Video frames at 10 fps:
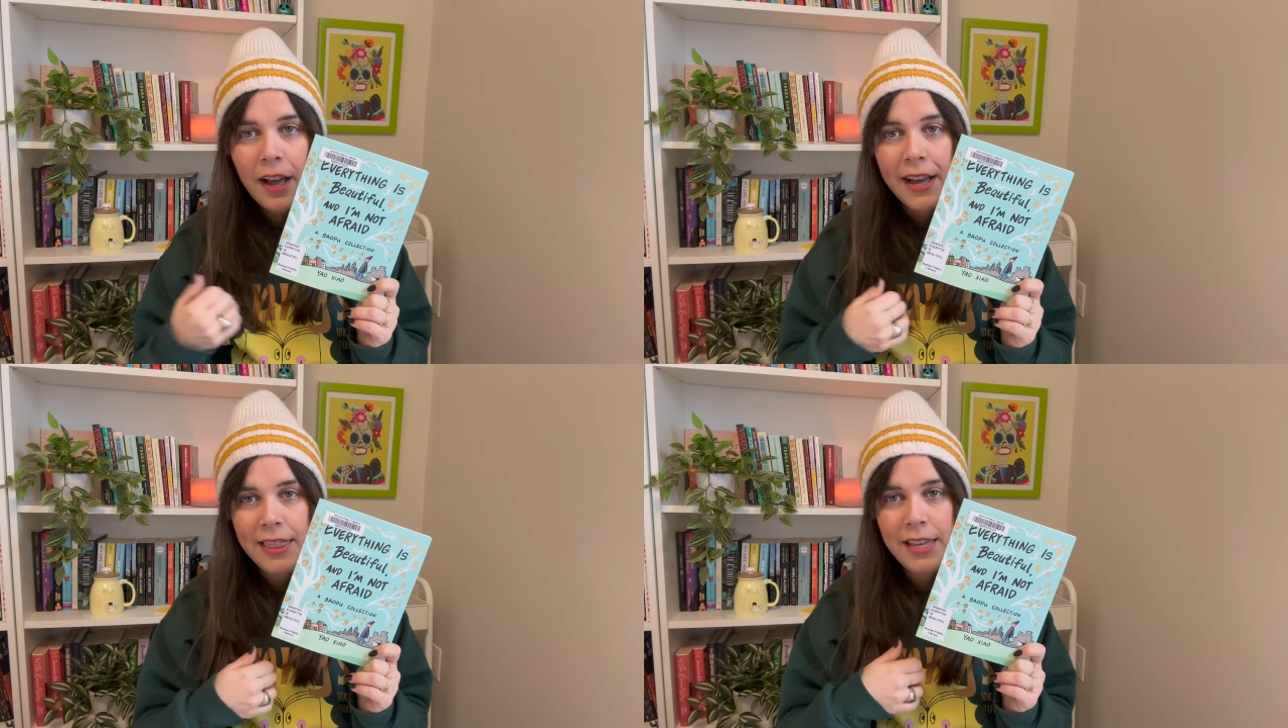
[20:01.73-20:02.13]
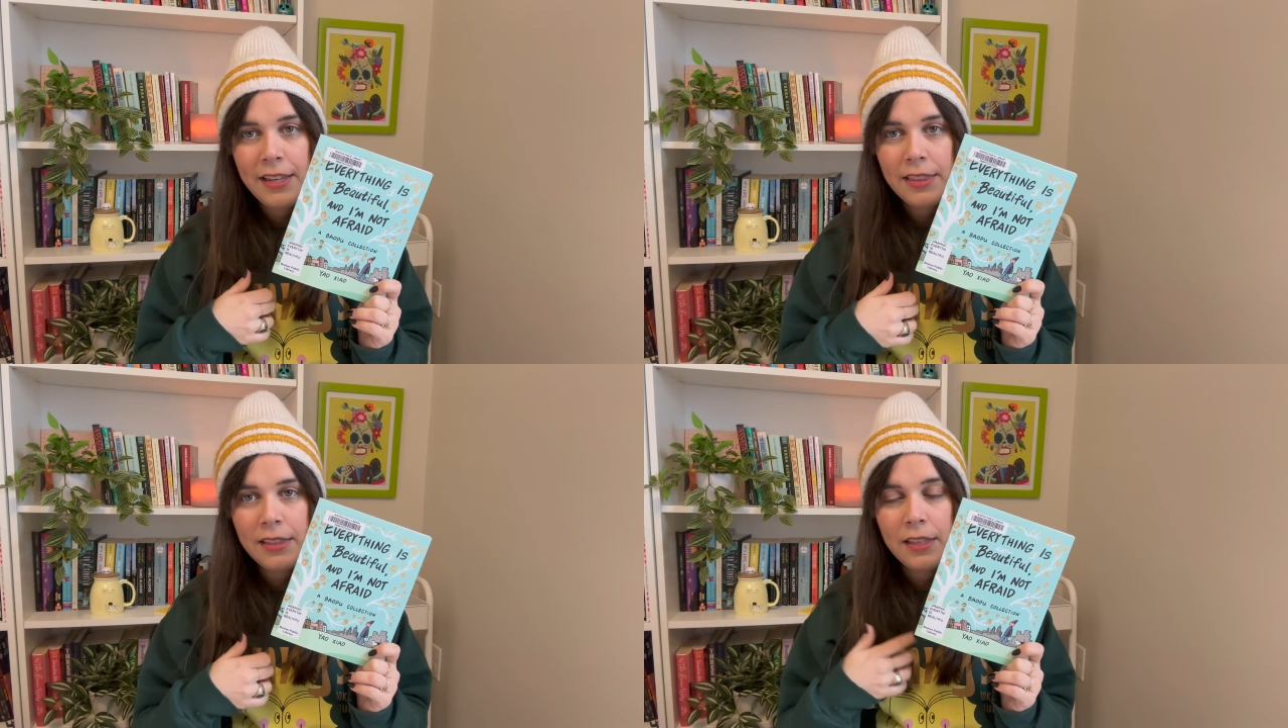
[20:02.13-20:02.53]
I
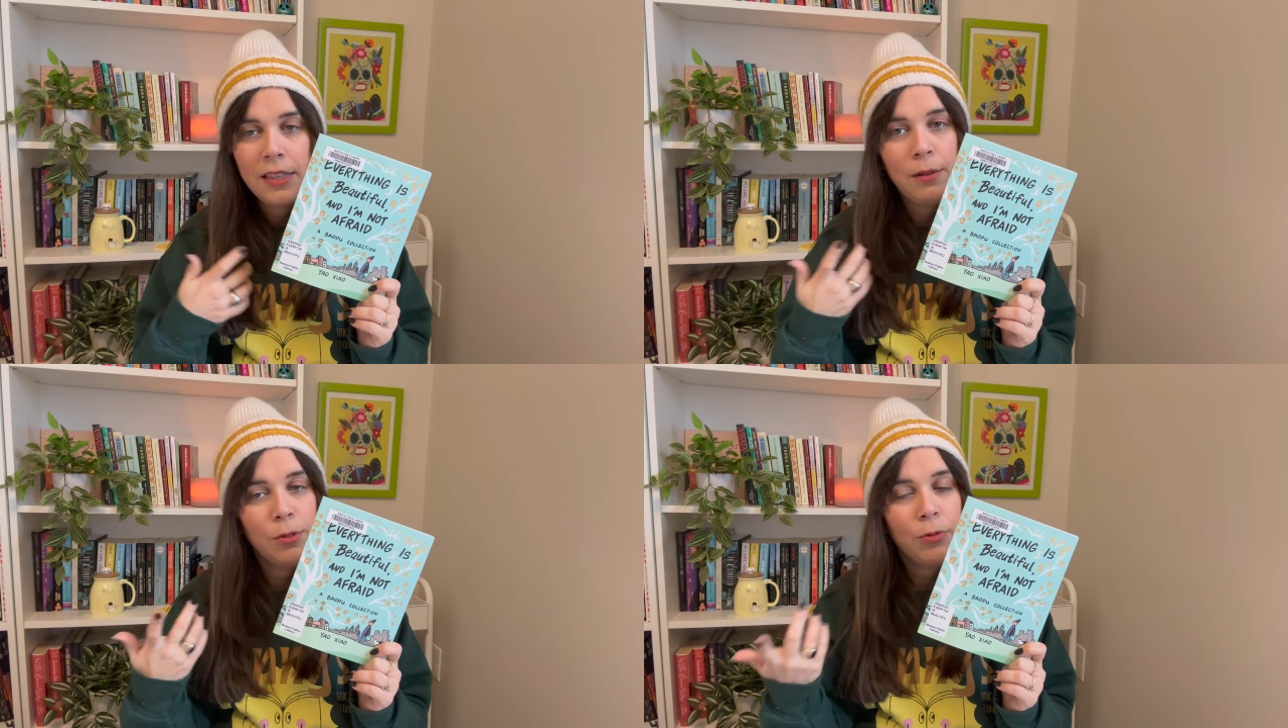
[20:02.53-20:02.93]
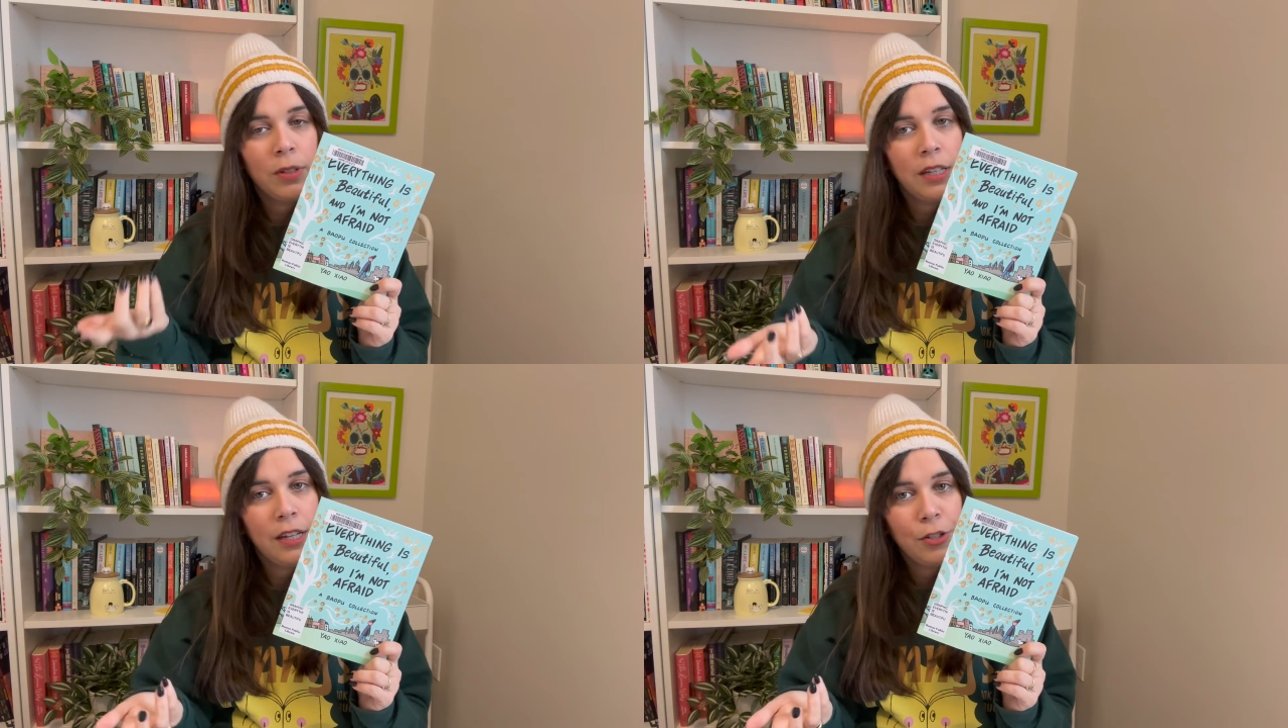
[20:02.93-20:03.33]
think that the themes were
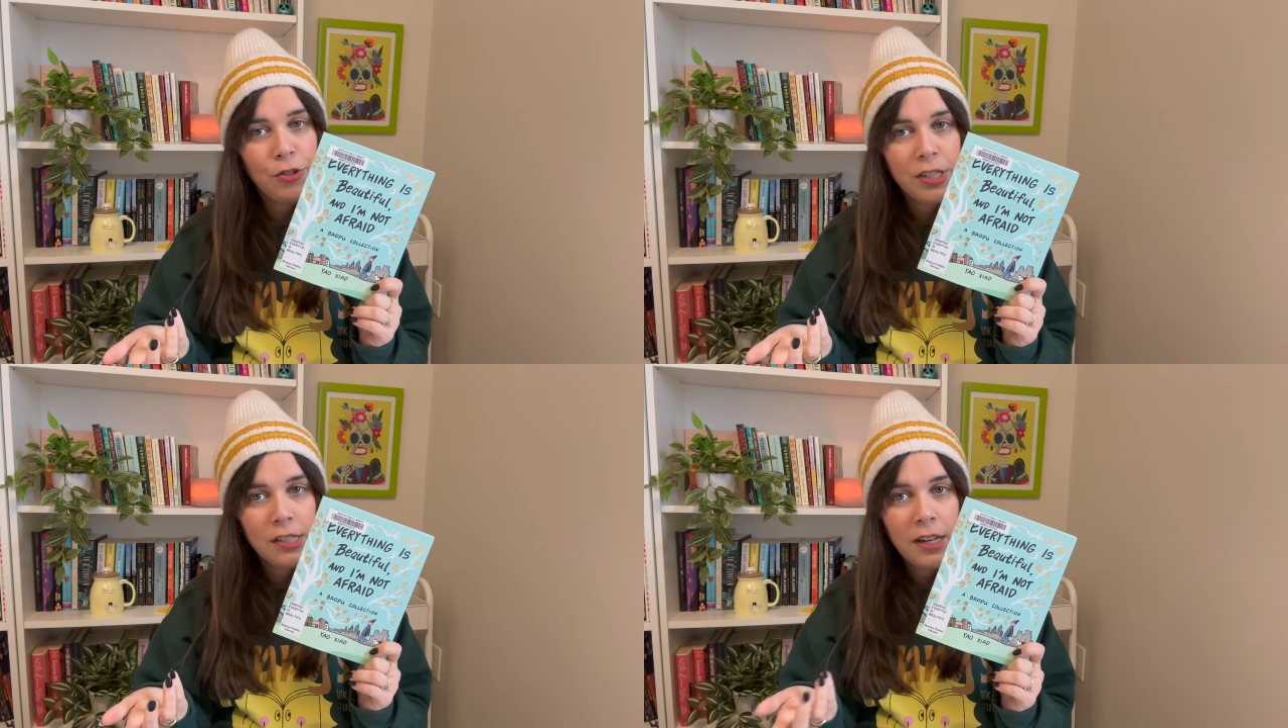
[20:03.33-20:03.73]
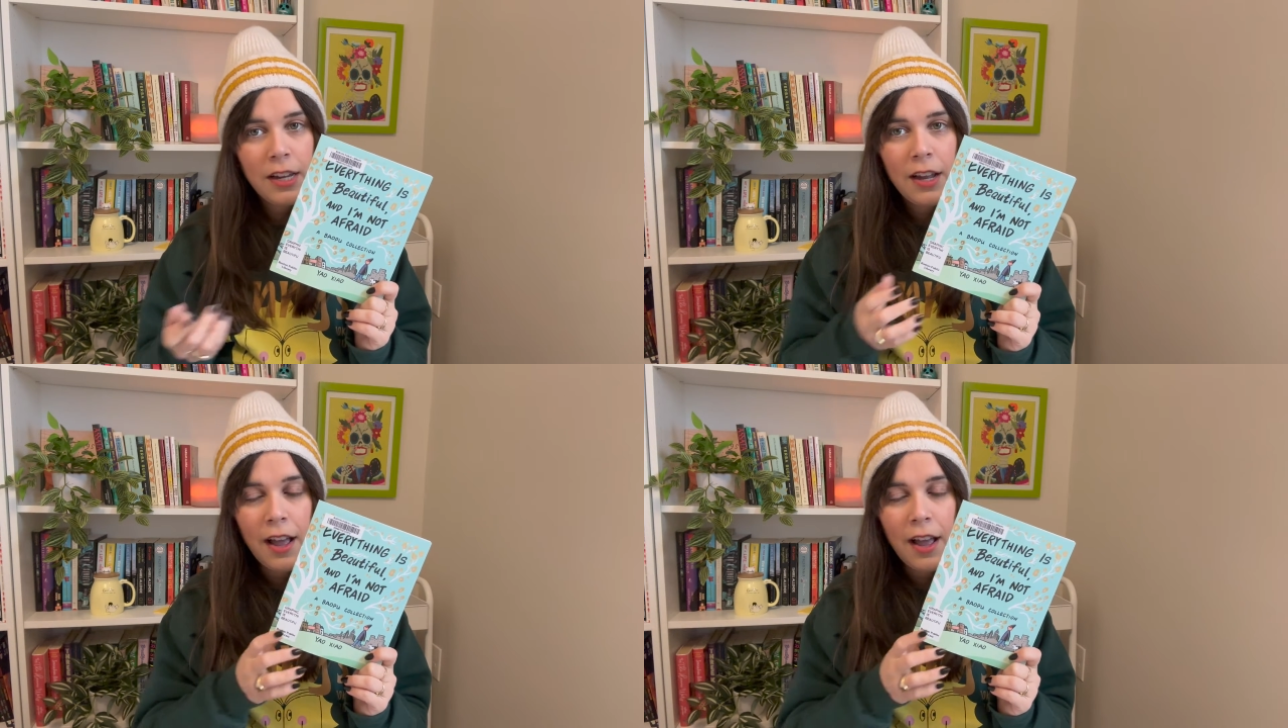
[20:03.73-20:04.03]
really interesting.